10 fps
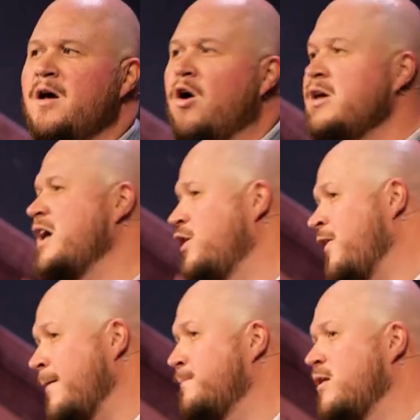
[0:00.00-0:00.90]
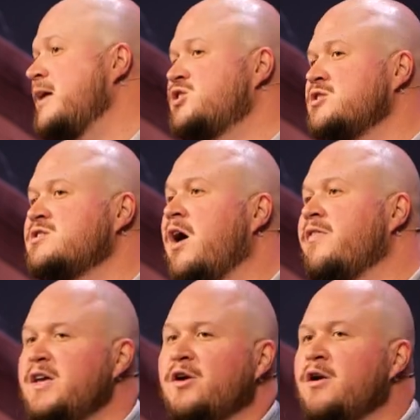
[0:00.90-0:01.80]
Oh, yeah, you've had pleasures
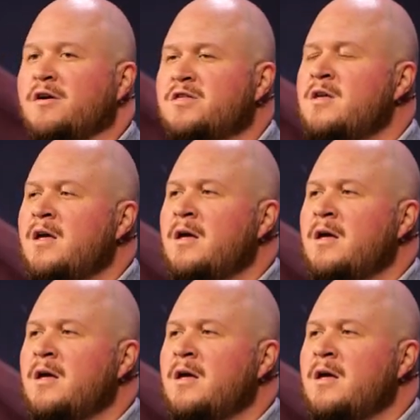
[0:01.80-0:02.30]
on the earth,